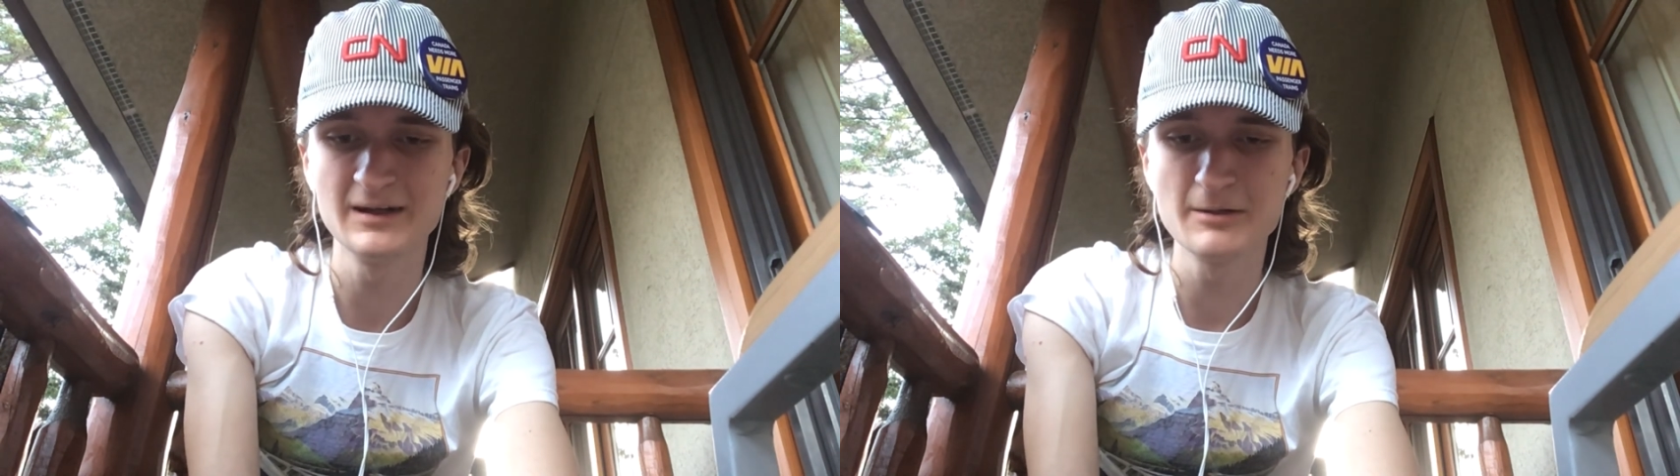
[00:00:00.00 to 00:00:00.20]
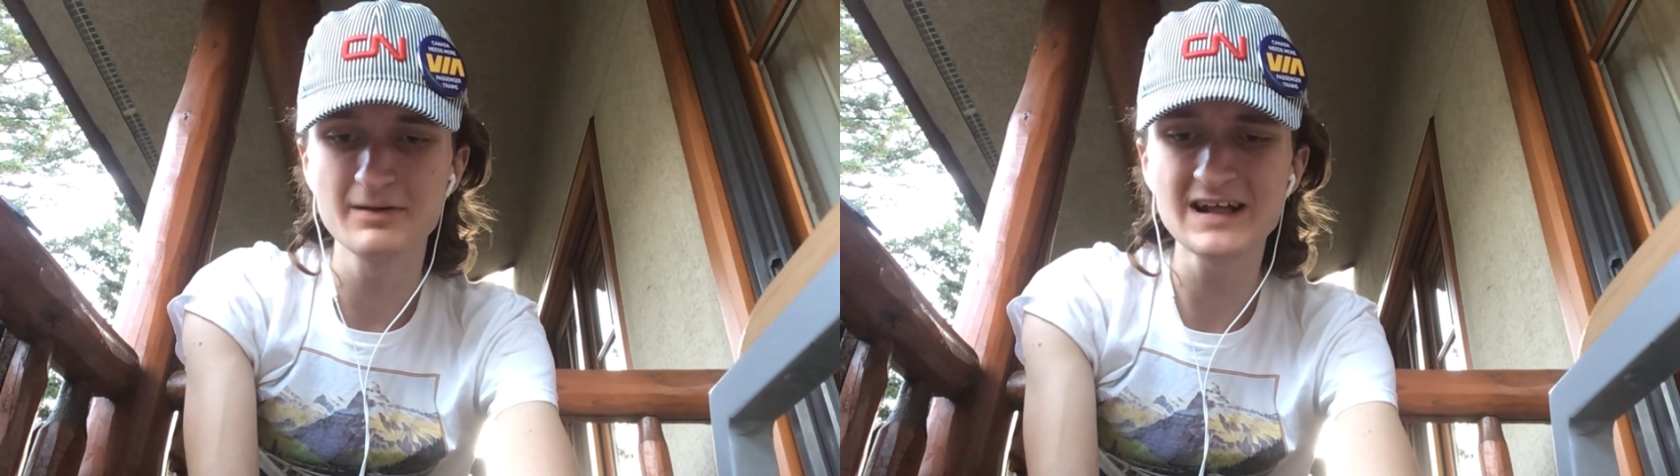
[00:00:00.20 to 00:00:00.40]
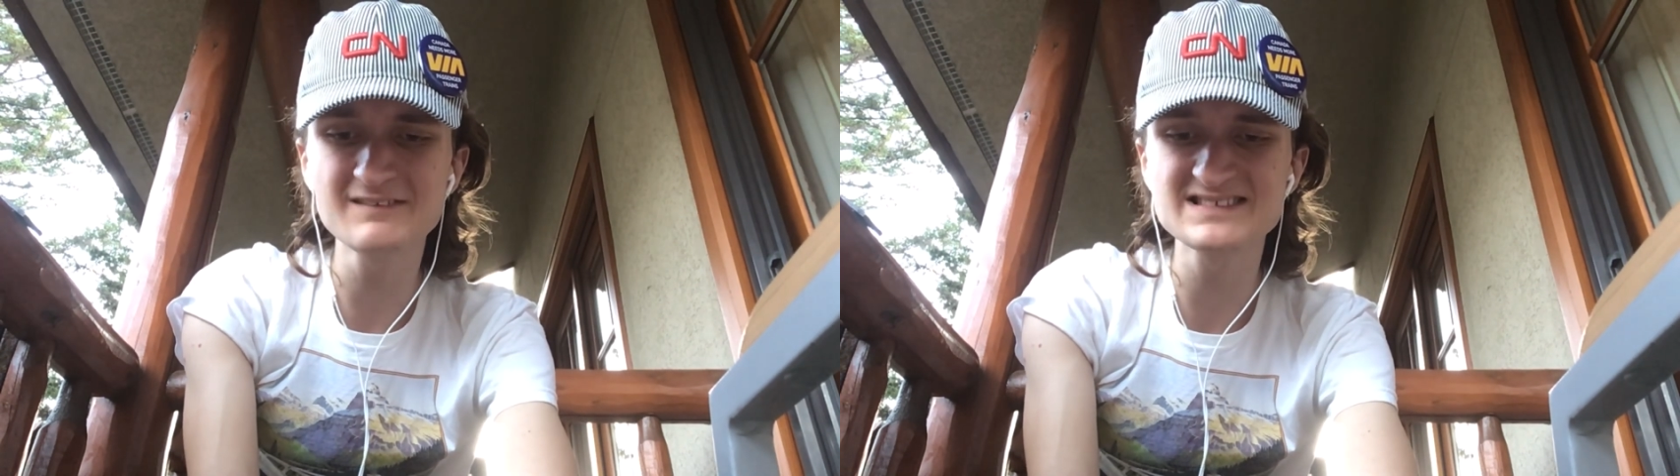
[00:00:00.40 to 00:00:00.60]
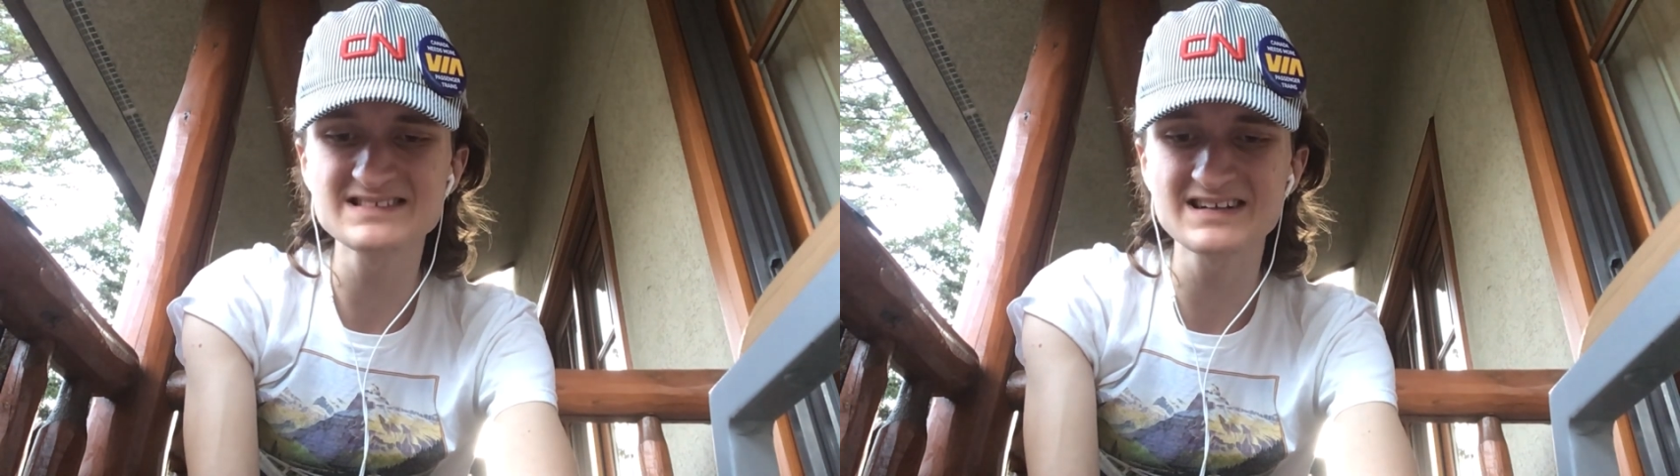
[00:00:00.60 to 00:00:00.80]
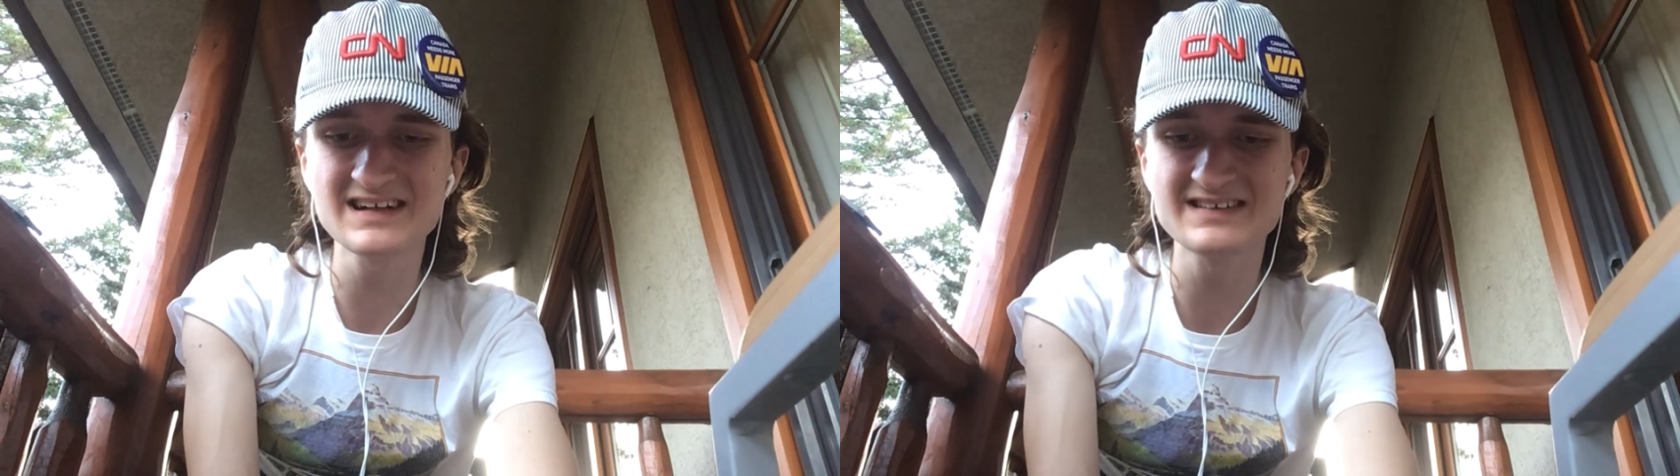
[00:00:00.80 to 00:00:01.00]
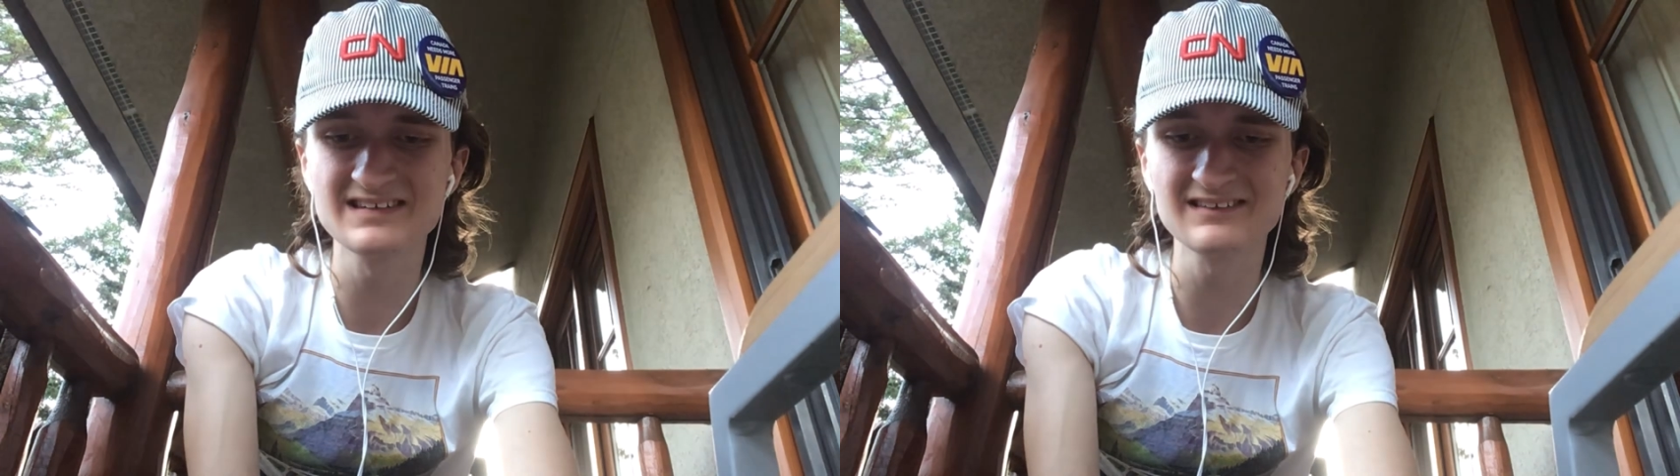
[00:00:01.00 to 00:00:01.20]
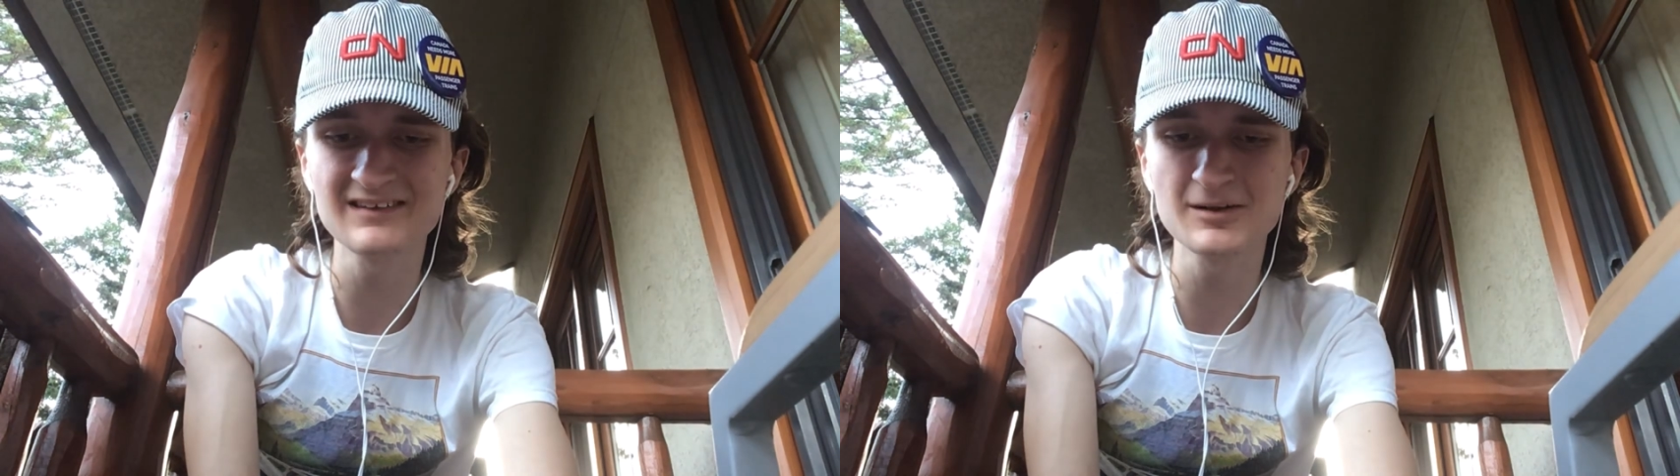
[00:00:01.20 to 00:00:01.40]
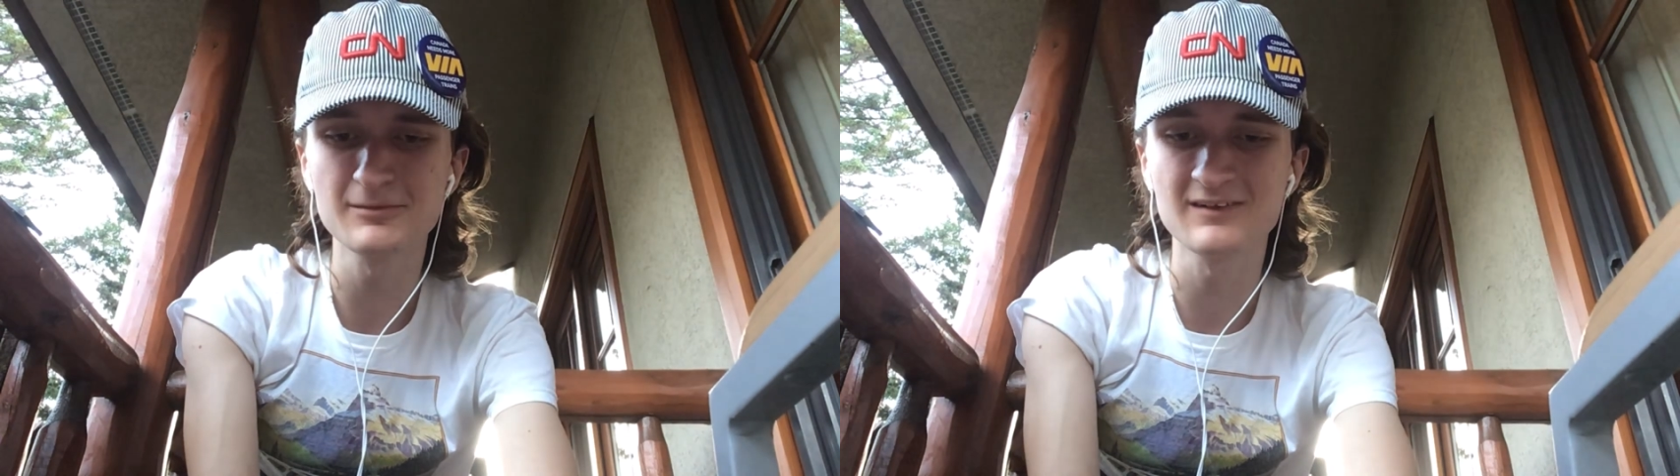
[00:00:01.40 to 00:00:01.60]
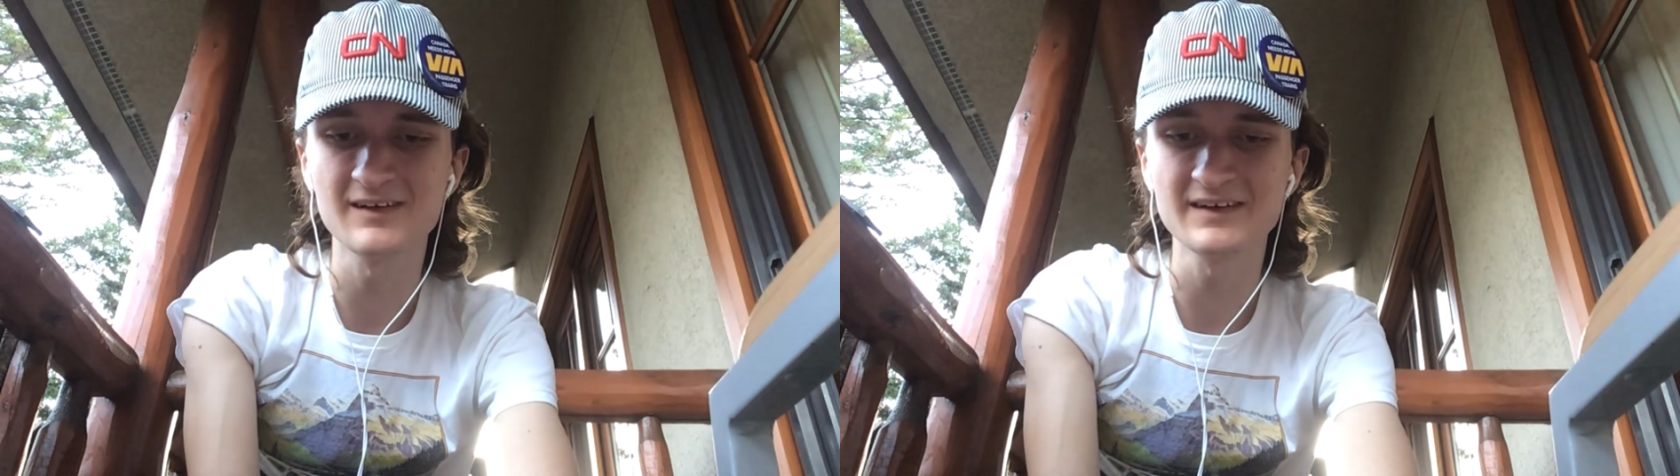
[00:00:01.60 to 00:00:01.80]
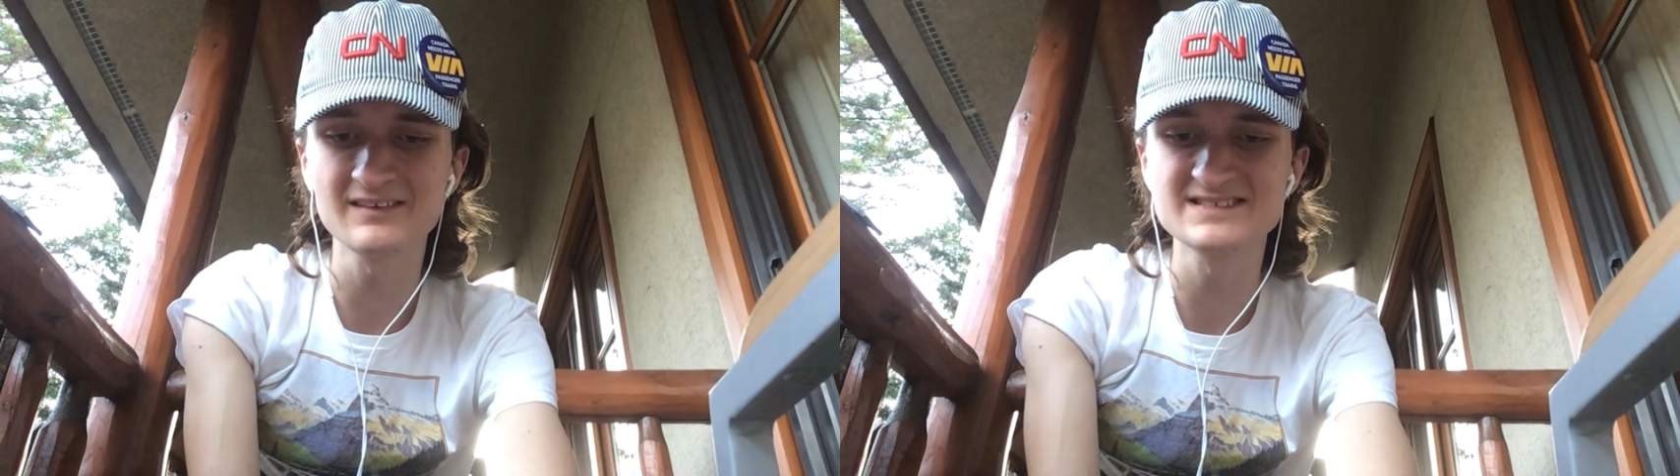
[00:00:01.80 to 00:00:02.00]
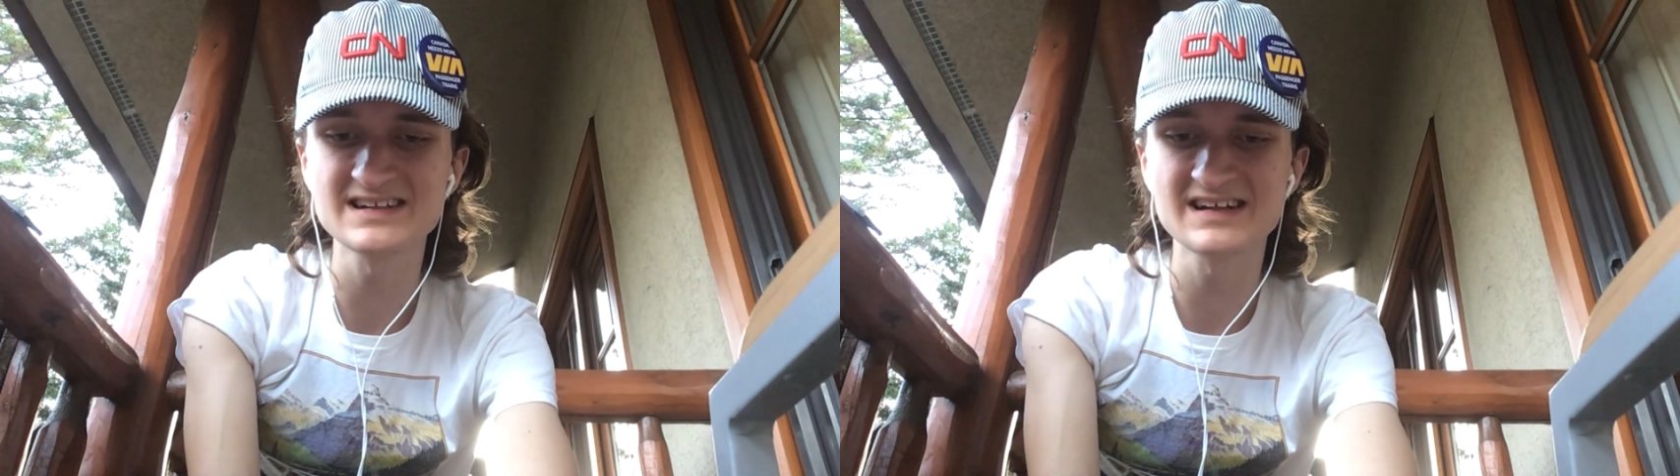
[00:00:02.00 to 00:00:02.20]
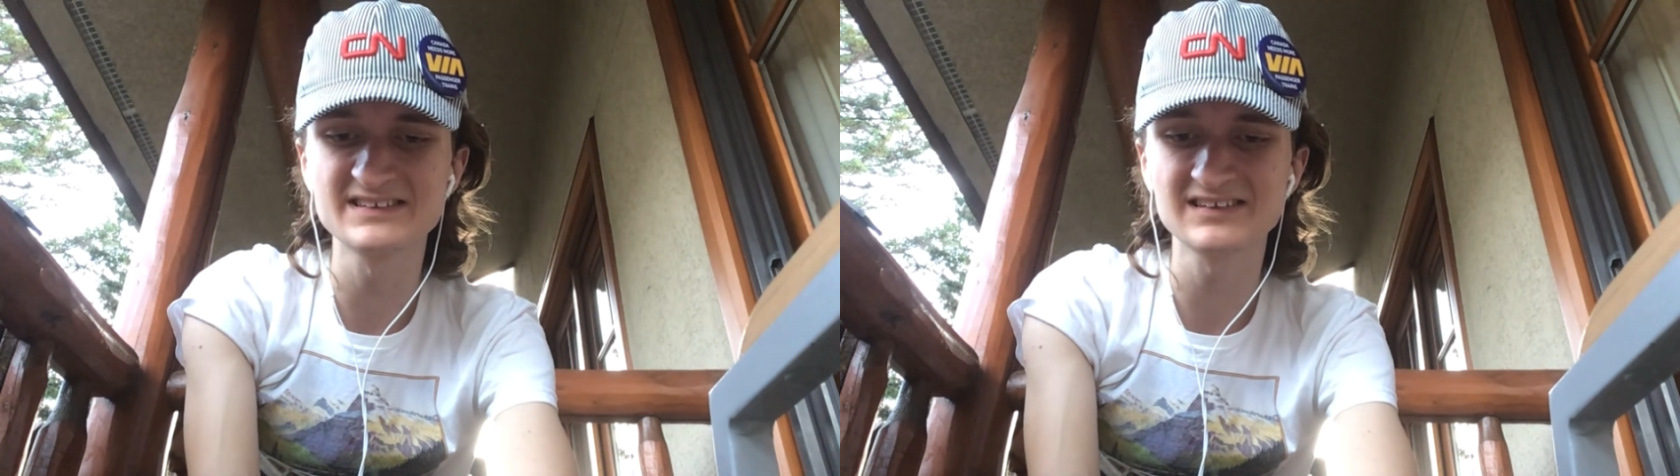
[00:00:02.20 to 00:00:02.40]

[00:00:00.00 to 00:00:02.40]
But ever since I got to learn more and understand